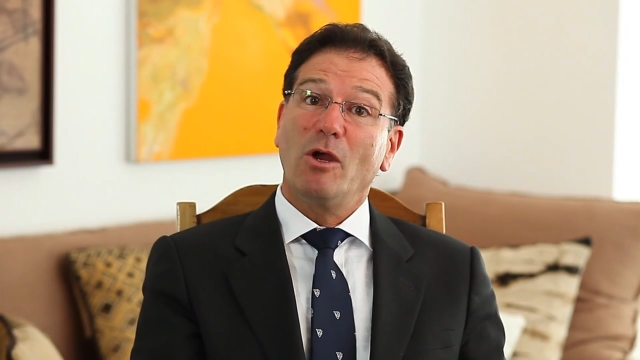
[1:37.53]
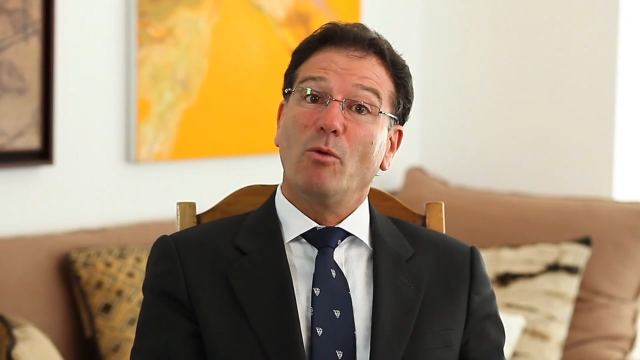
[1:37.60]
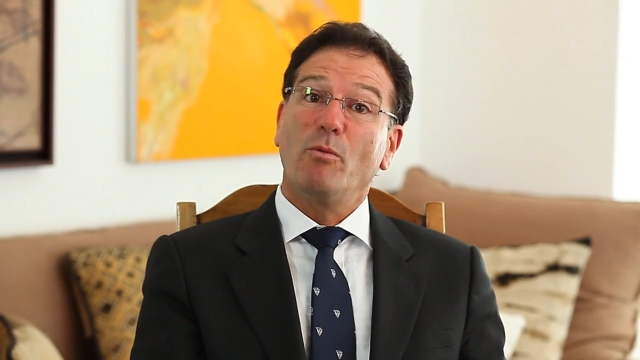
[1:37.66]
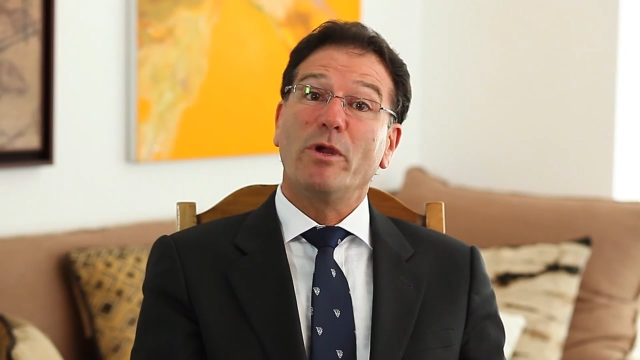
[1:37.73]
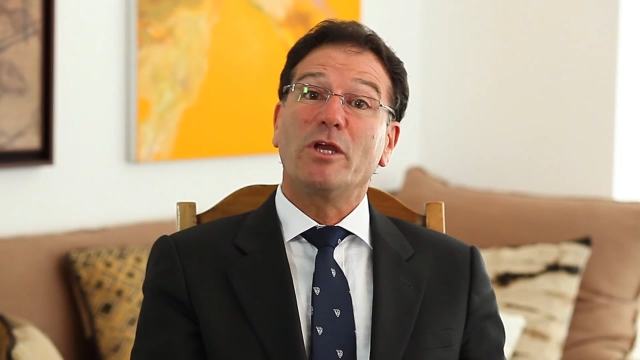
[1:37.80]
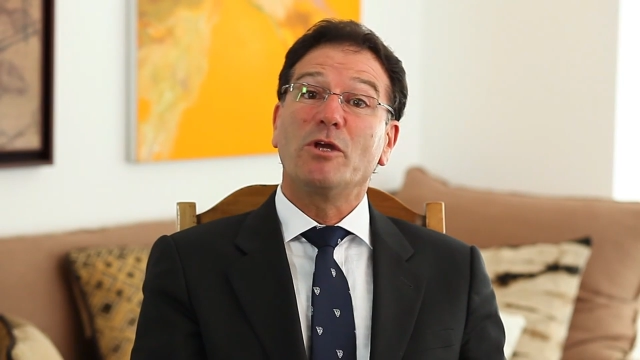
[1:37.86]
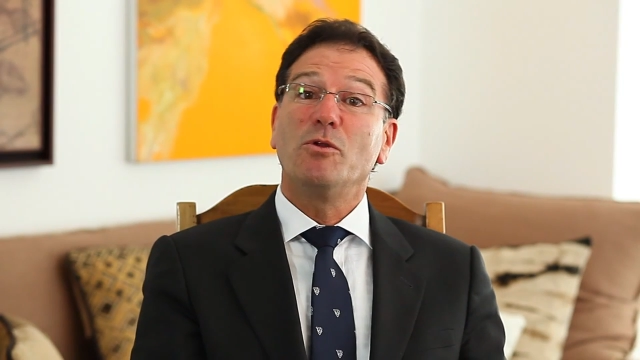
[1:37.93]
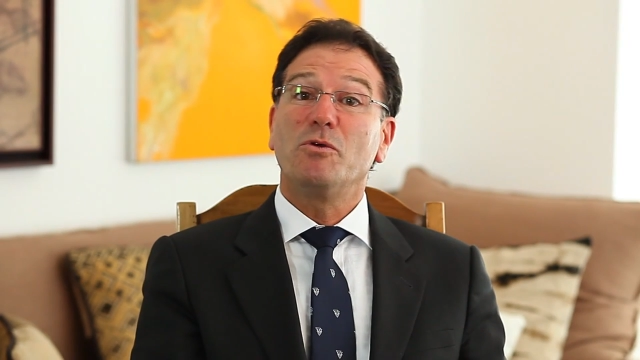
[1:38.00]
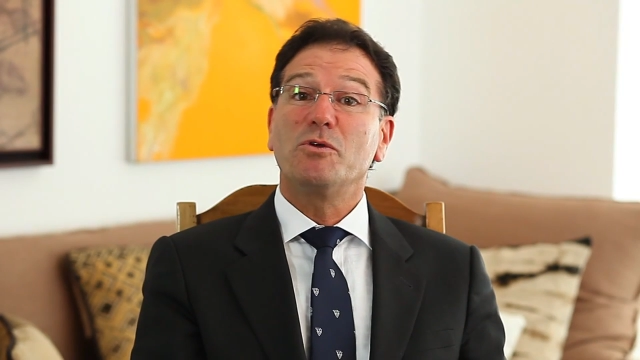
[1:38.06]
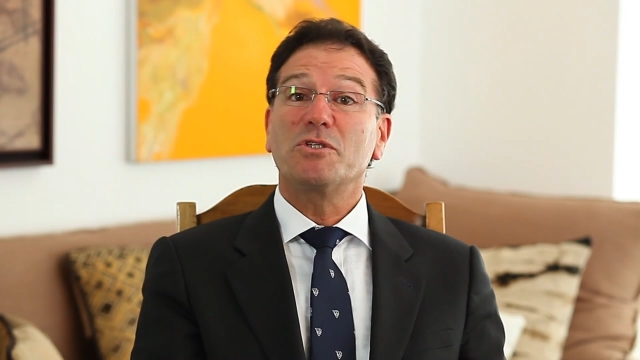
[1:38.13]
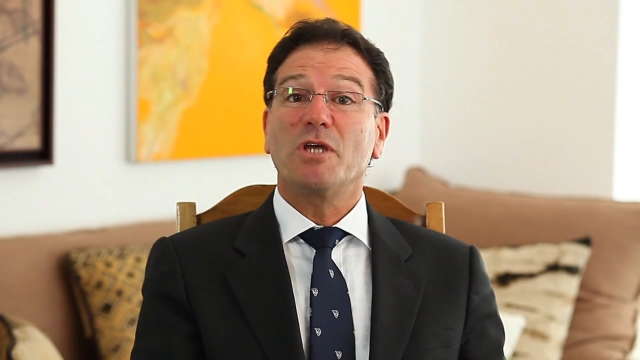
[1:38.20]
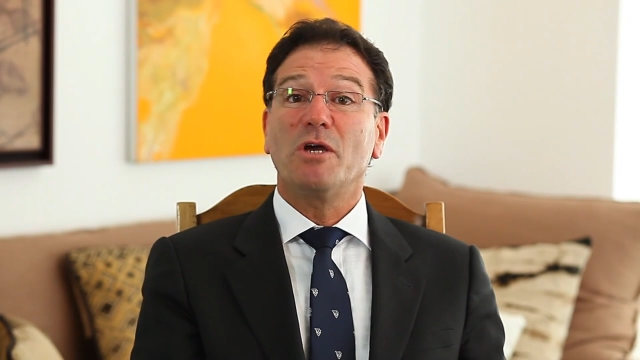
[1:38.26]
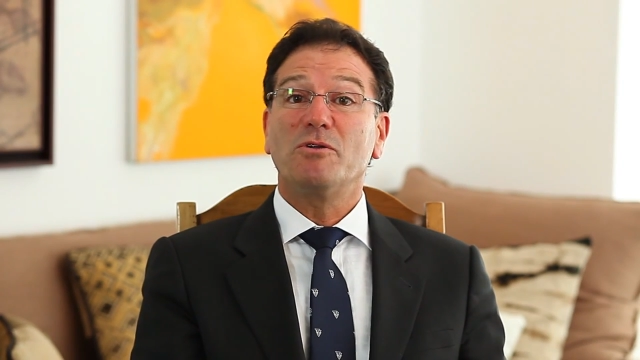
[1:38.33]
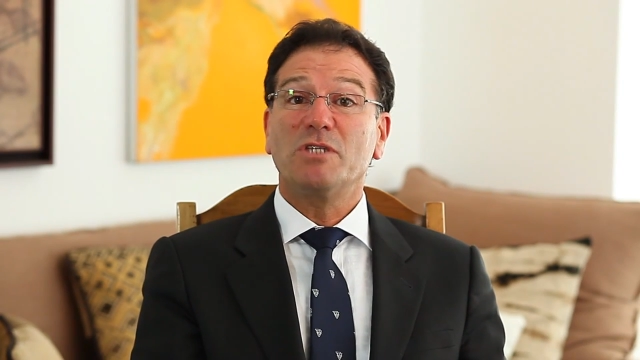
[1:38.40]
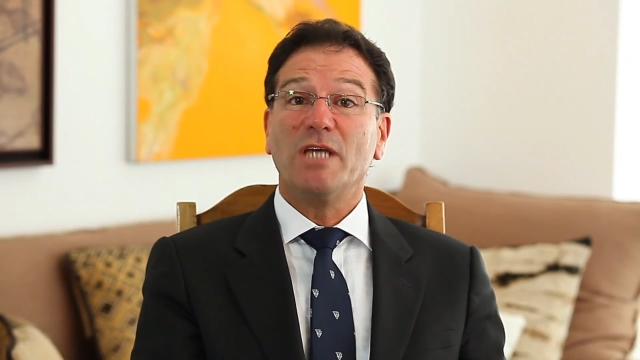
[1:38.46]
We can
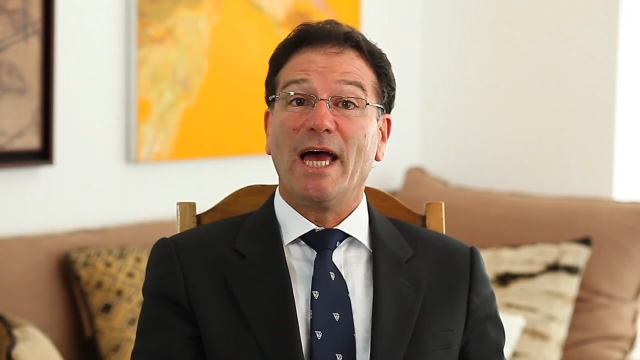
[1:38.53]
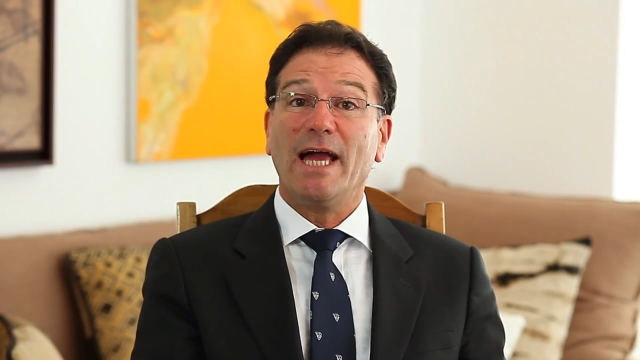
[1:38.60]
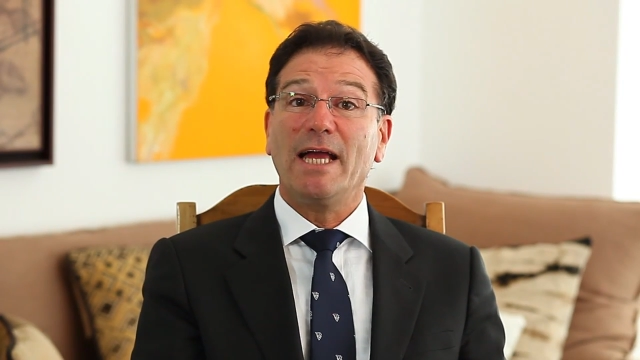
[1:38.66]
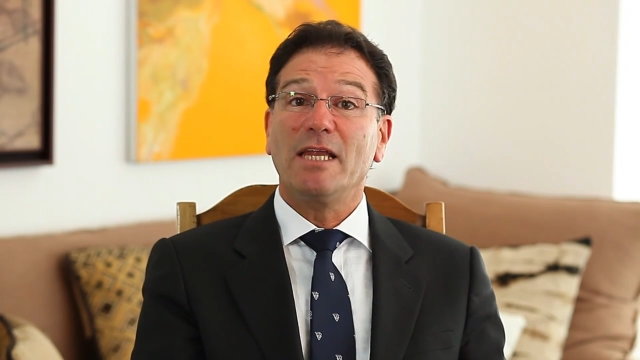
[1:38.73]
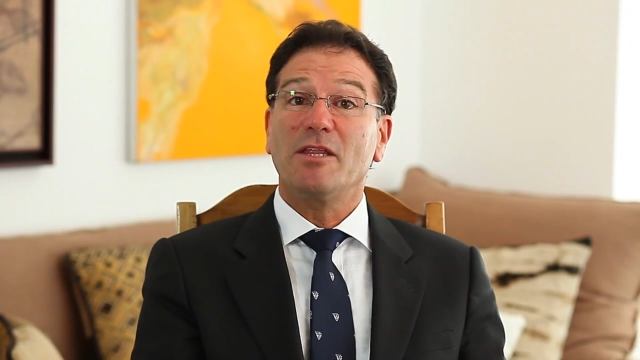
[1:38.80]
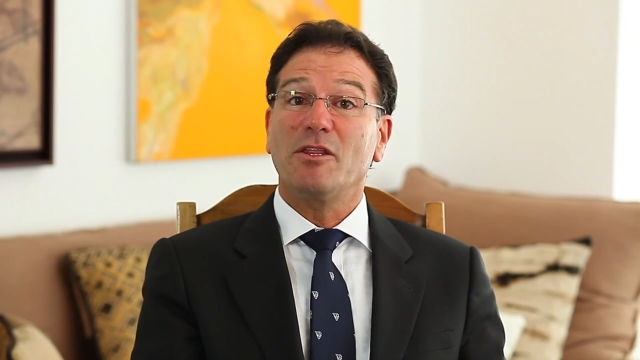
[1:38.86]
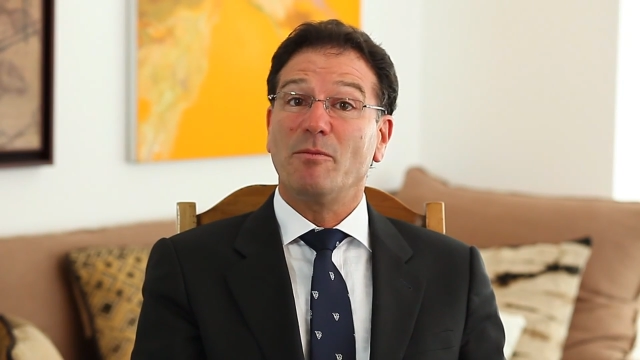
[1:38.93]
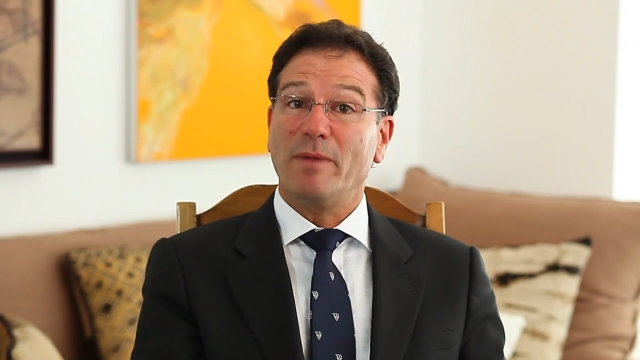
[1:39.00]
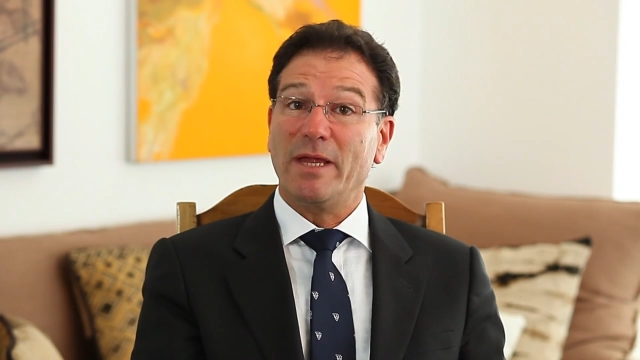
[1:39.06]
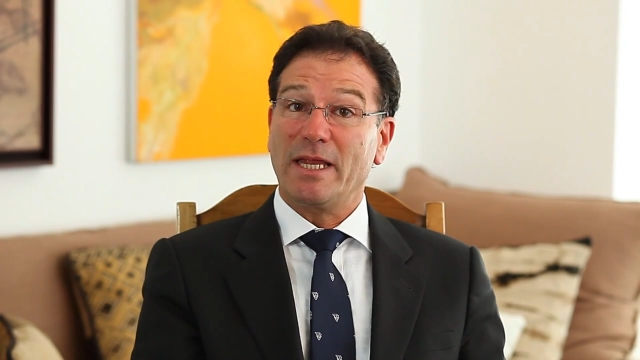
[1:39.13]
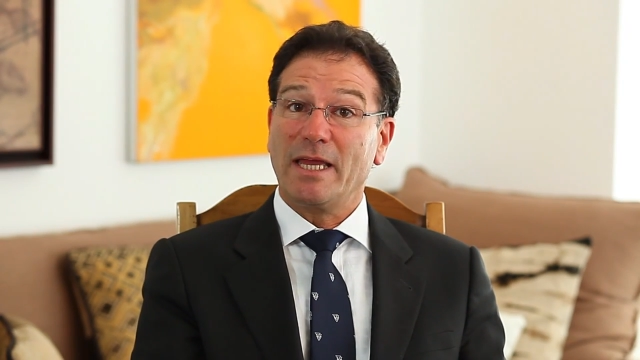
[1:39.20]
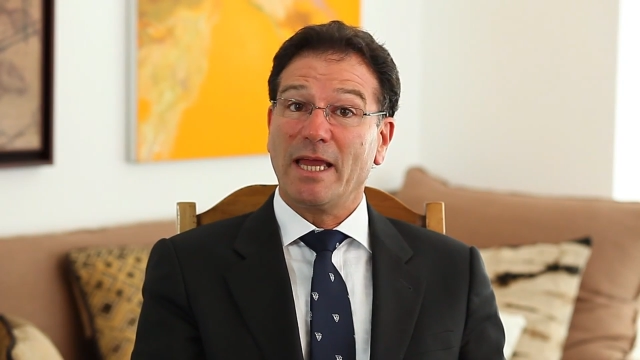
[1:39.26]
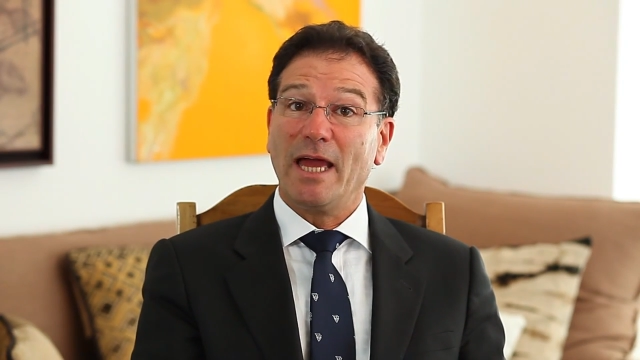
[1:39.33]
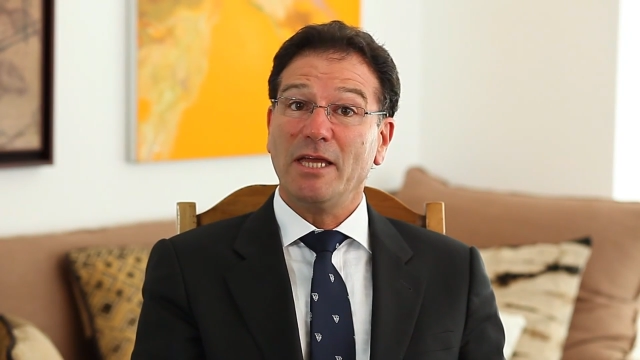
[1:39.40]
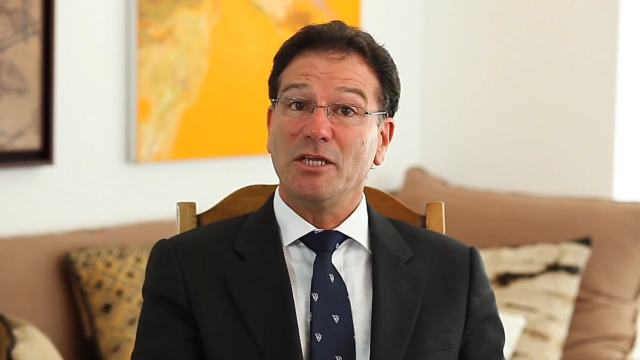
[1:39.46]
also tailor the
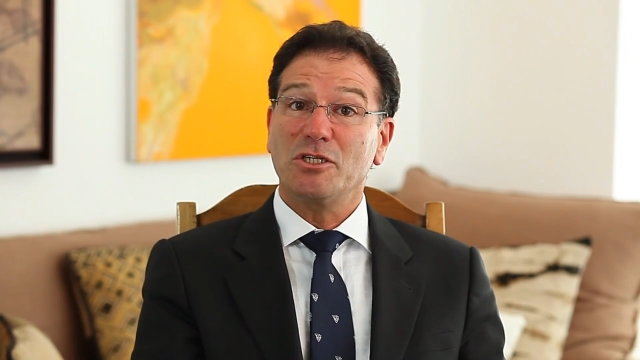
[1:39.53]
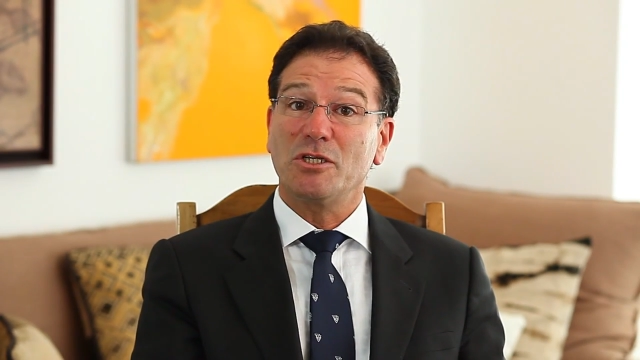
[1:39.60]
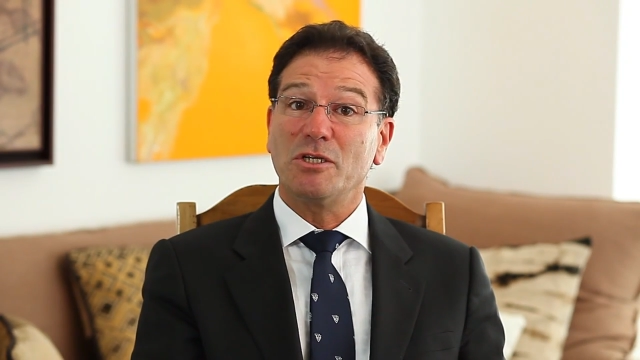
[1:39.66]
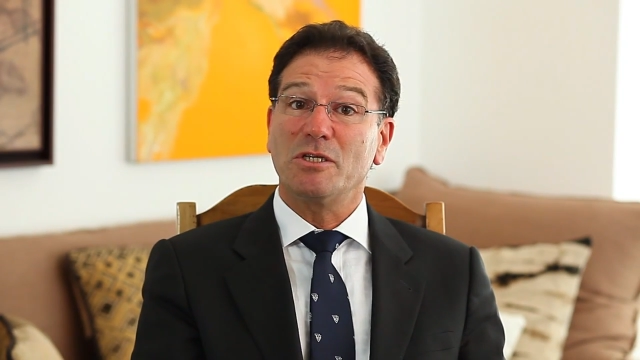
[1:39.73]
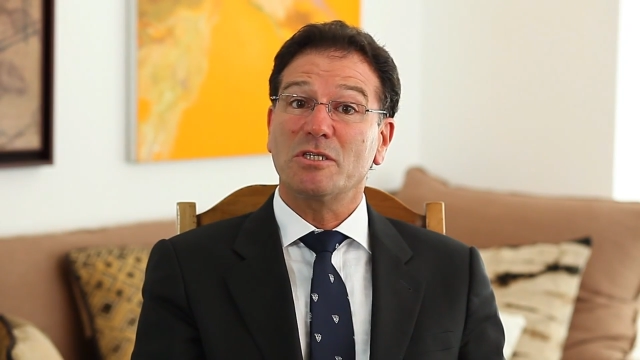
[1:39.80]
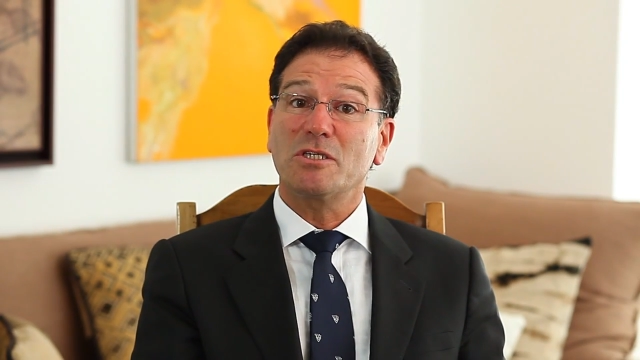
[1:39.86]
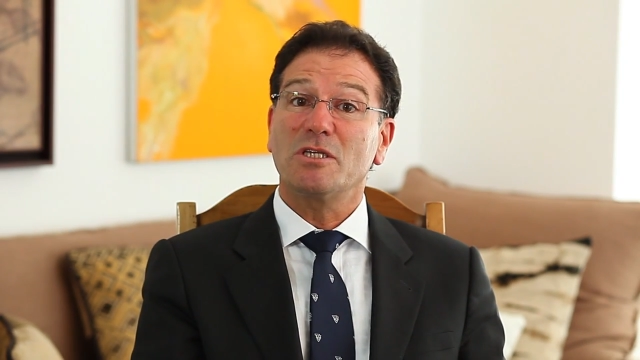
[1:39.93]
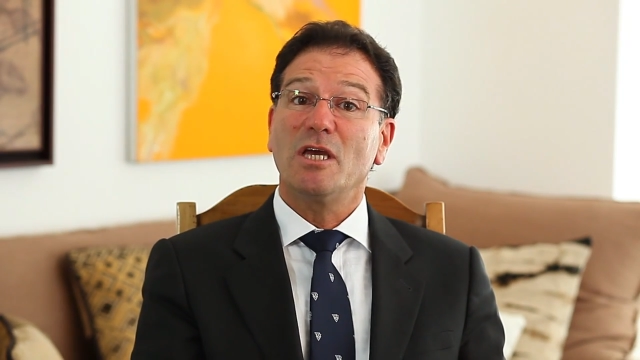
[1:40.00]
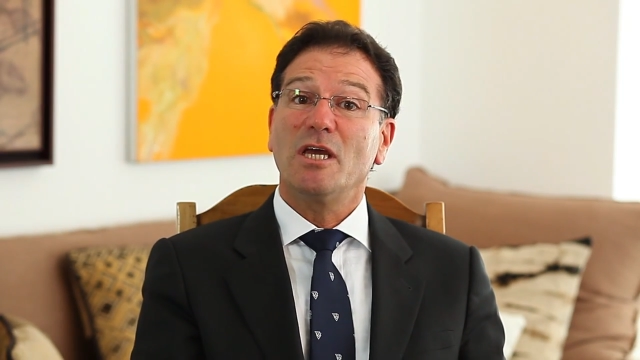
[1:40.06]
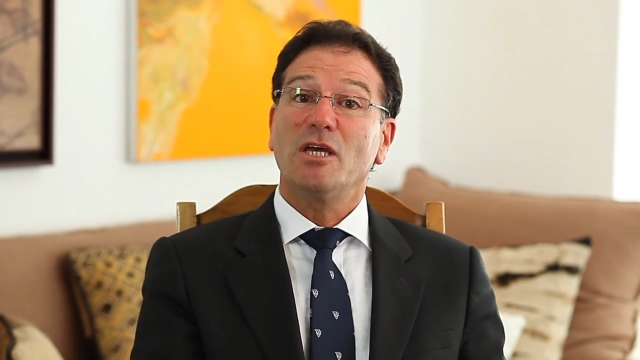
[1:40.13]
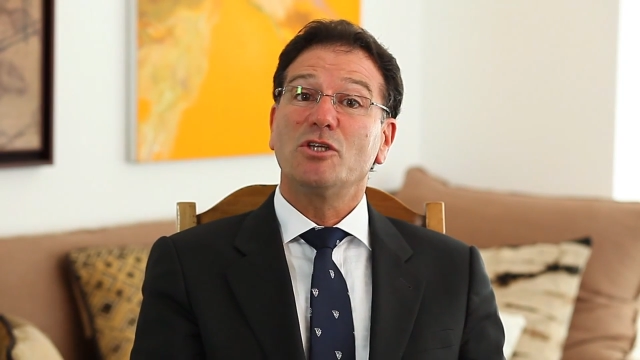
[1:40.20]
medications